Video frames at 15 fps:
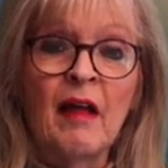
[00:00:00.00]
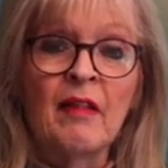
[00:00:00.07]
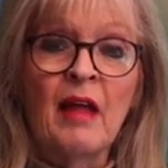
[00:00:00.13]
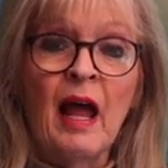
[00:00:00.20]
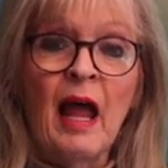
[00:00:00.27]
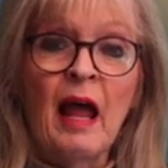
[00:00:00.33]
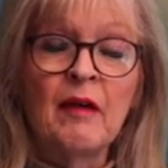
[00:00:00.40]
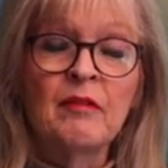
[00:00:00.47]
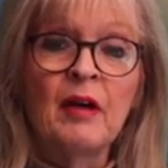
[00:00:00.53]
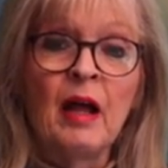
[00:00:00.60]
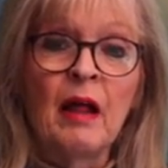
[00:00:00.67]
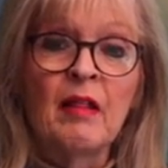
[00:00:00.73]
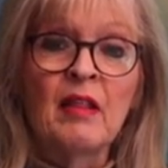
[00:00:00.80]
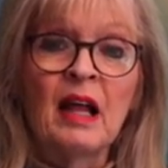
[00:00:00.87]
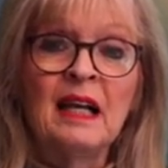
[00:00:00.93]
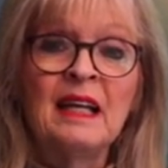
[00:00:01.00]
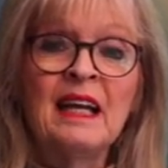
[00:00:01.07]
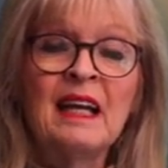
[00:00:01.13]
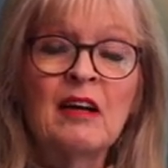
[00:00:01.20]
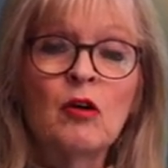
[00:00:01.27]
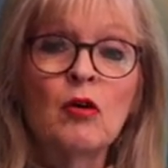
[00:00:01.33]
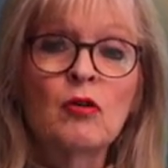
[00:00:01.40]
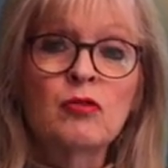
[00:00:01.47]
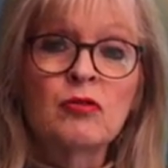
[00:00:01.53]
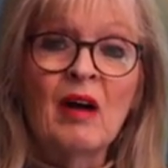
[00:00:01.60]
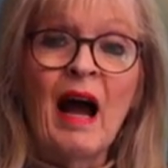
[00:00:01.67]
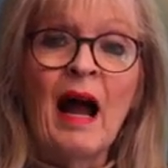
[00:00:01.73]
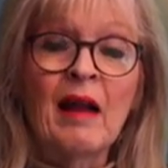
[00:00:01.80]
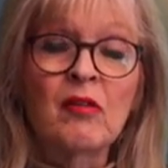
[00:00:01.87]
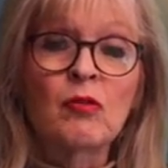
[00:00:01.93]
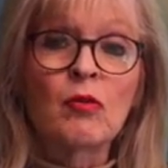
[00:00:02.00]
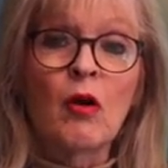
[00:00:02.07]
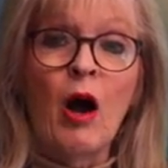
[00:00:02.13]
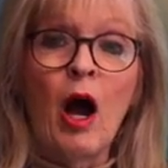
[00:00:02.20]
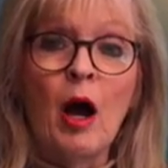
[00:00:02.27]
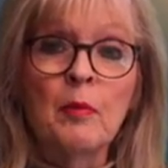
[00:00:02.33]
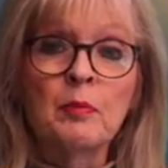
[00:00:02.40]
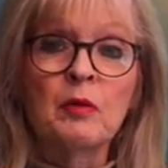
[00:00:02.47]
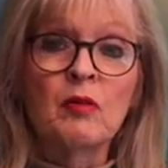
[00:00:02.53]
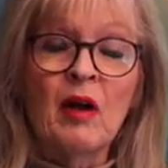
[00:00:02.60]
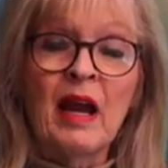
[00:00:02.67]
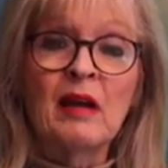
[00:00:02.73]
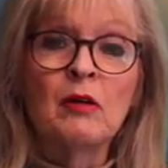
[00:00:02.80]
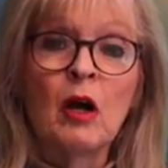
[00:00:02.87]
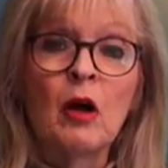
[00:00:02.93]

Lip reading: they have the legal right to operate